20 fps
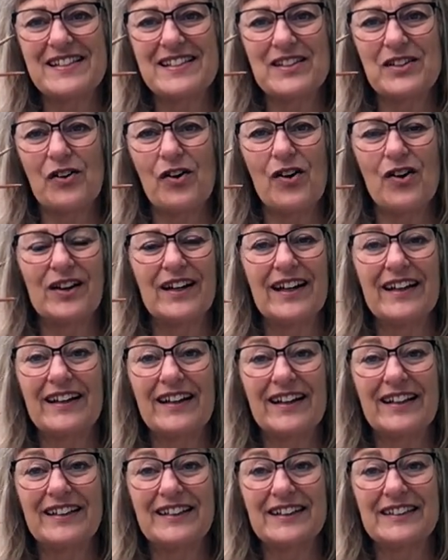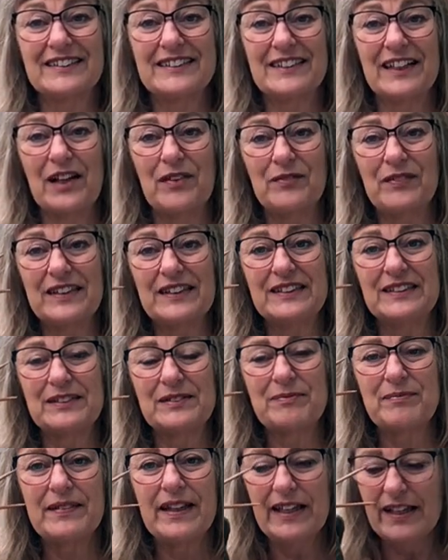yarn, and I just love
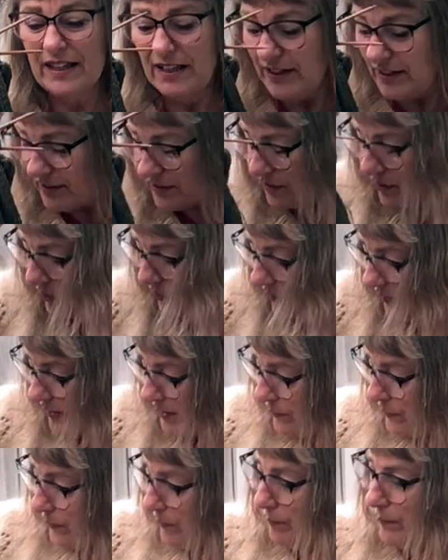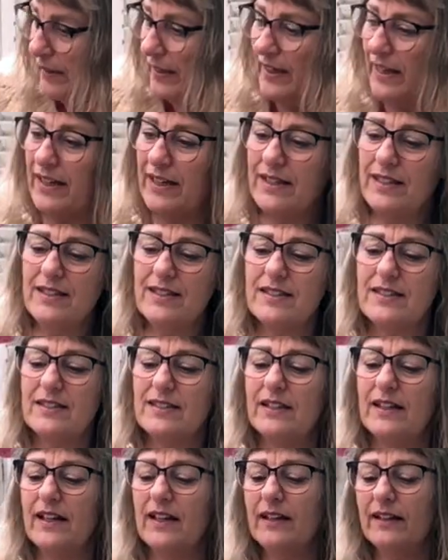it. So this will be
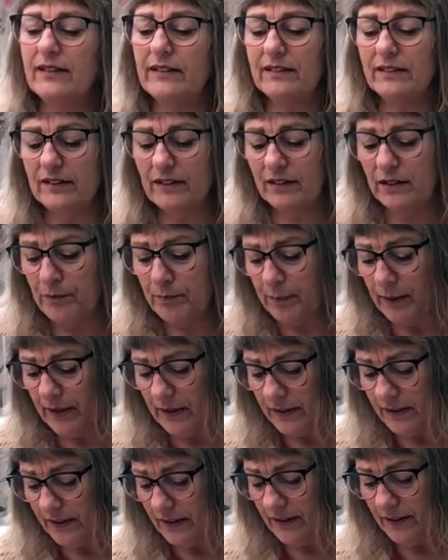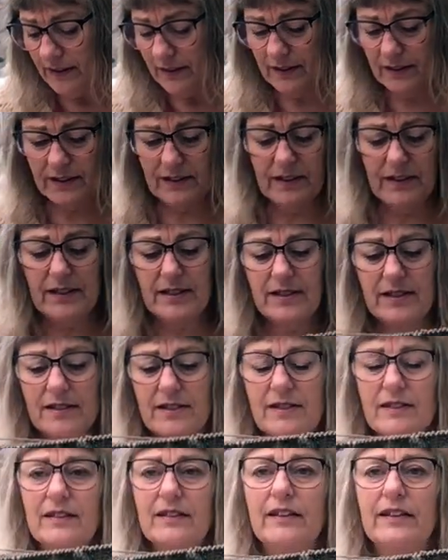nice, and the body
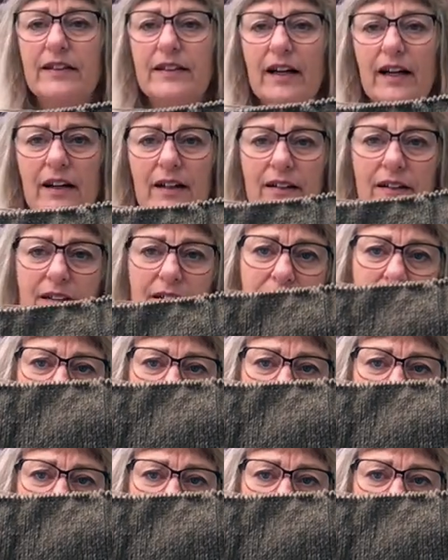is done.